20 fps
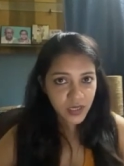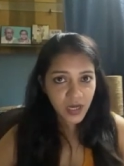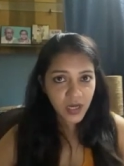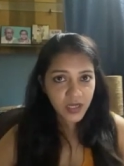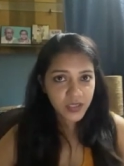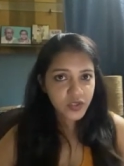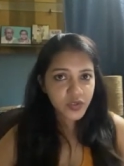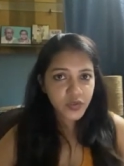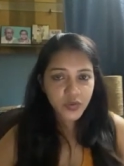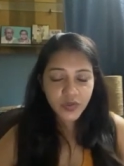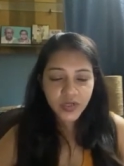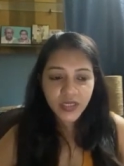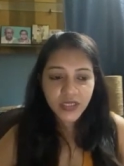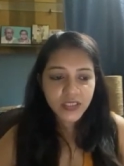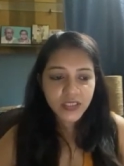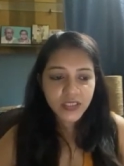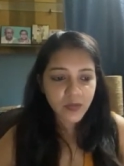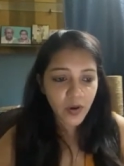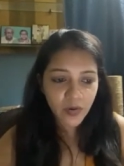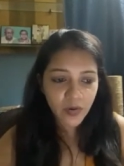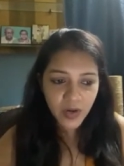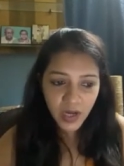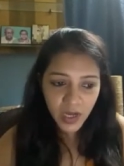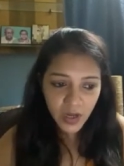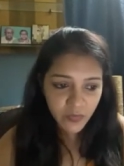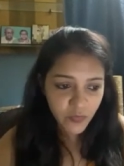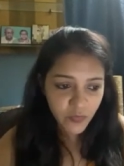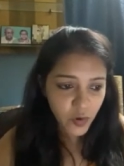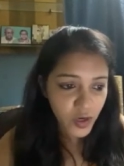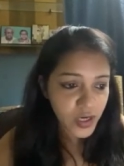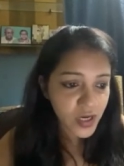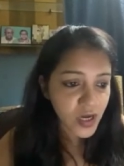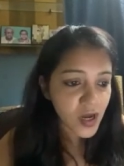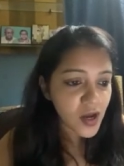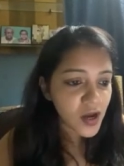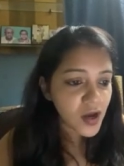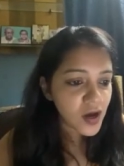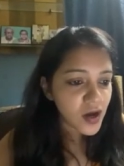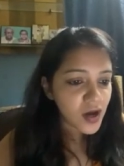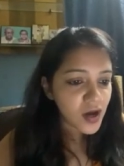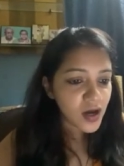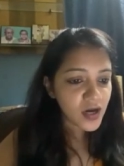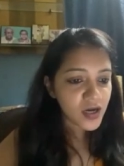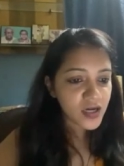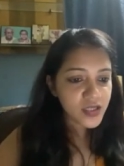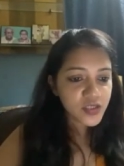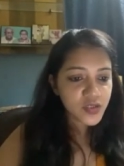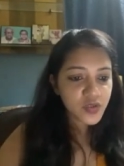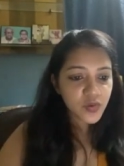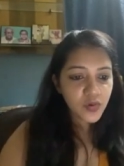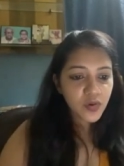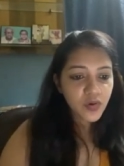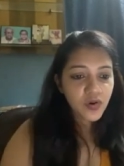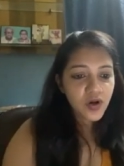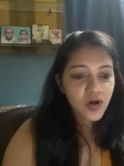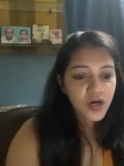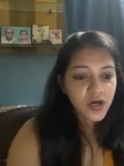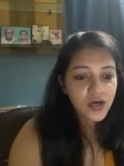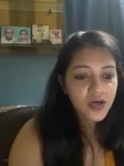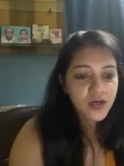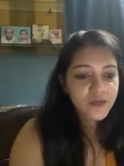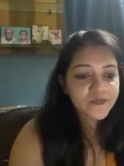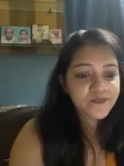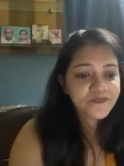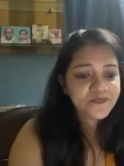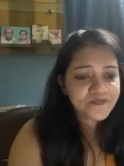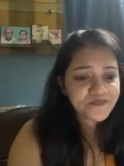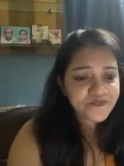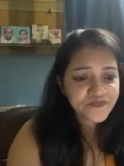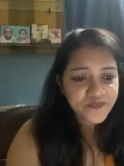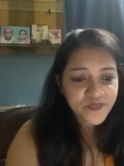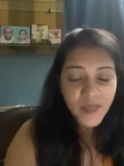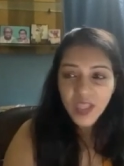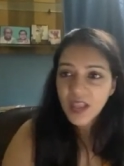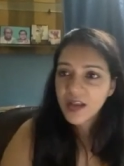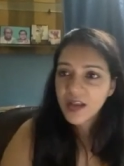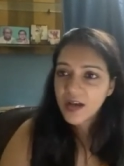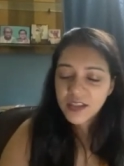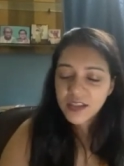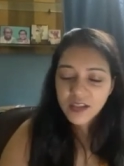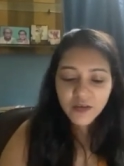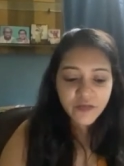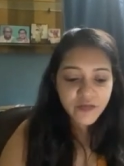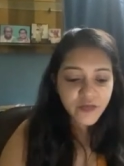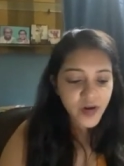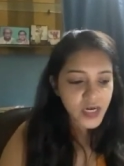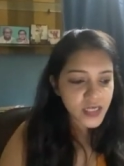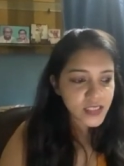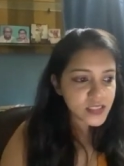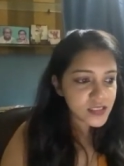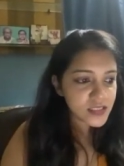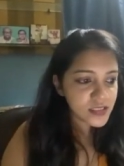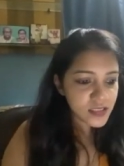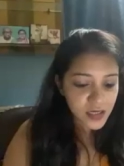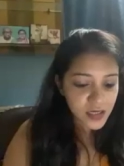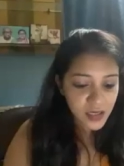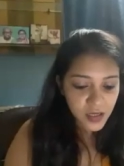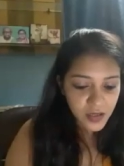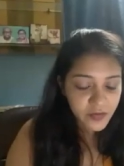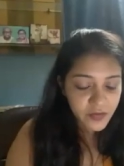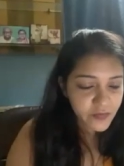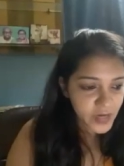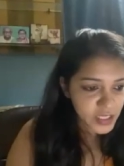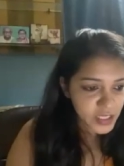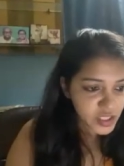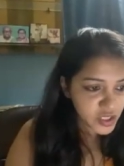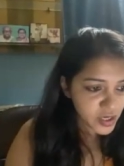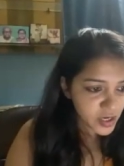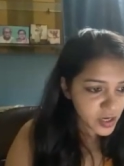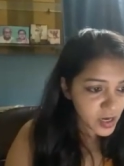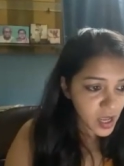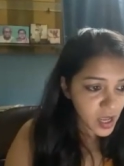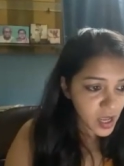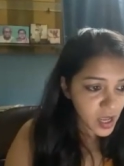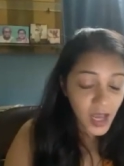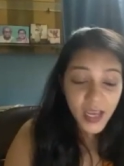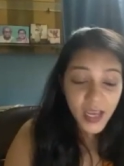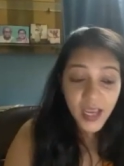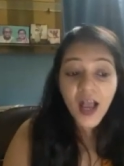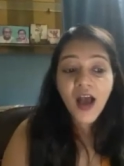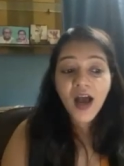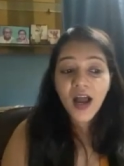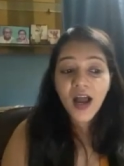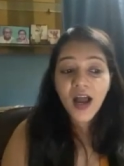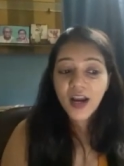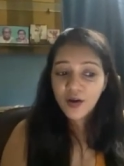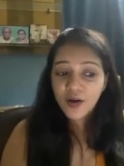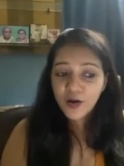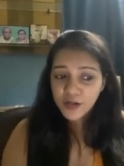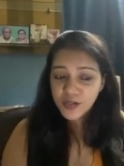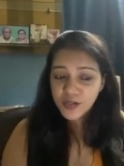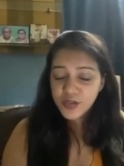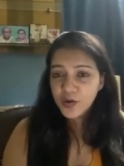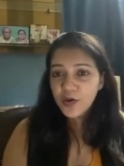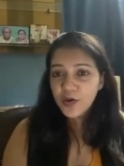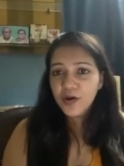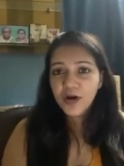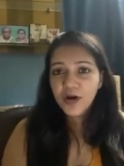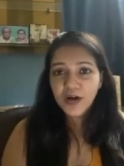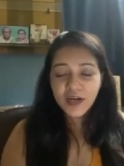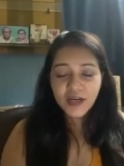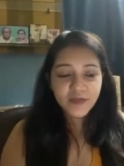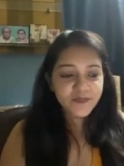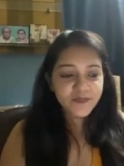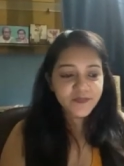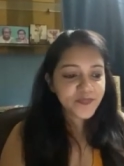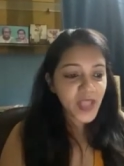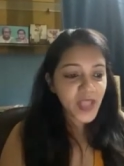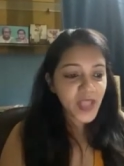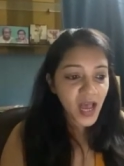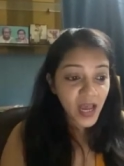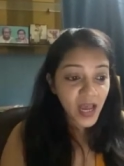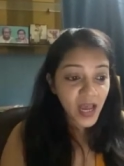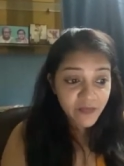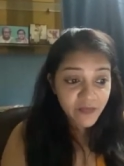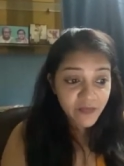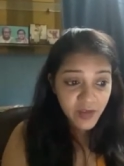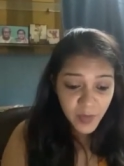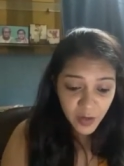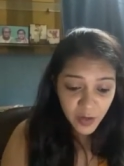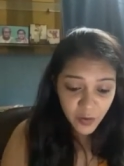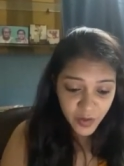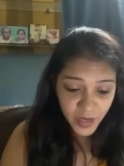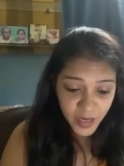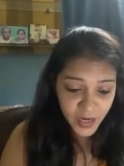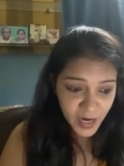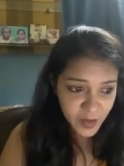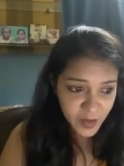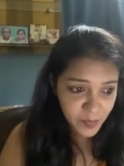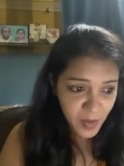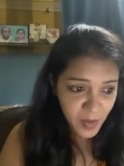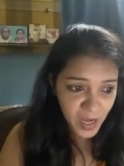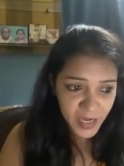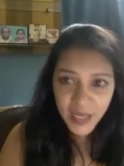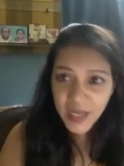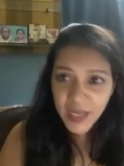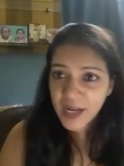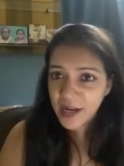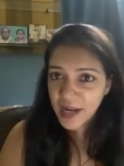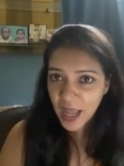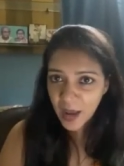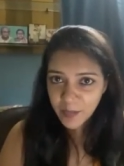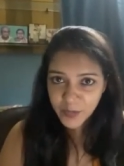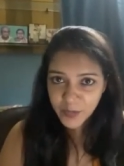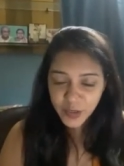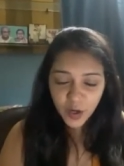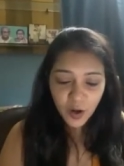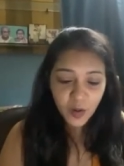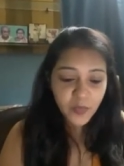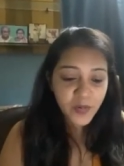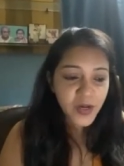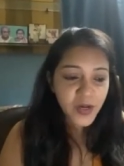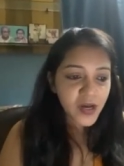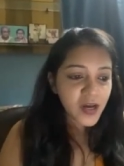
our stories, about our work. Uh, so uh, the first uh, question i and also um, i will be looking at my laptop